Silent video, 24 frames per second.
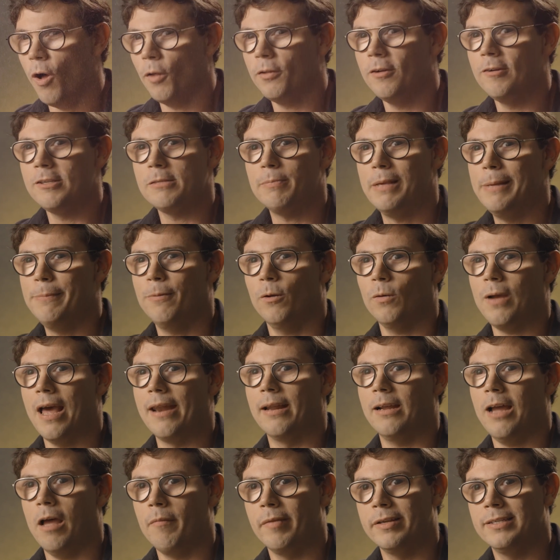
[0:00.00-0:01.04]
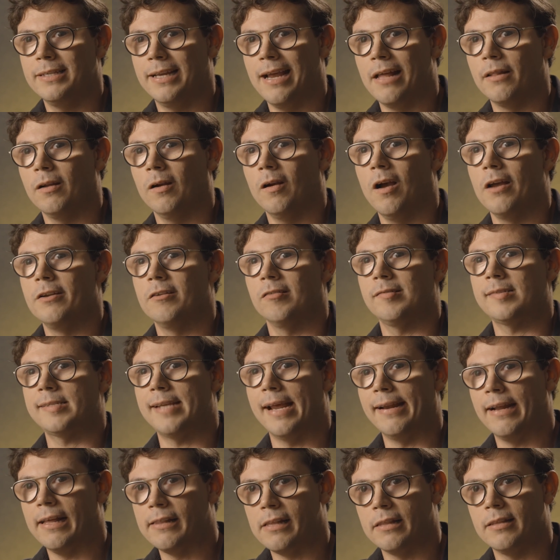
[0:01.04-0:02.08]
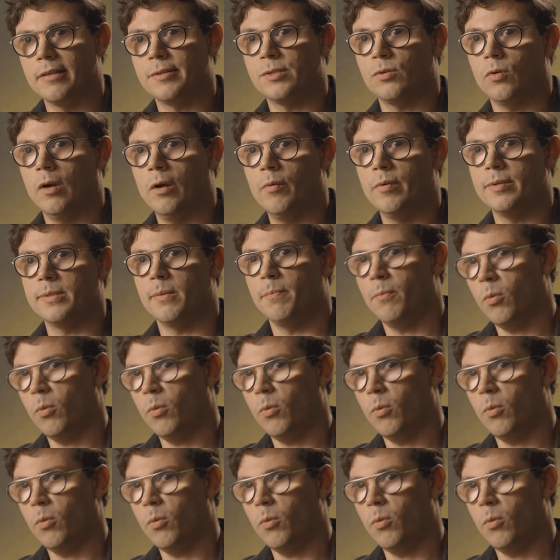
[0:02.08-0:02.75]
all those people kind of coming together, understanding that this story was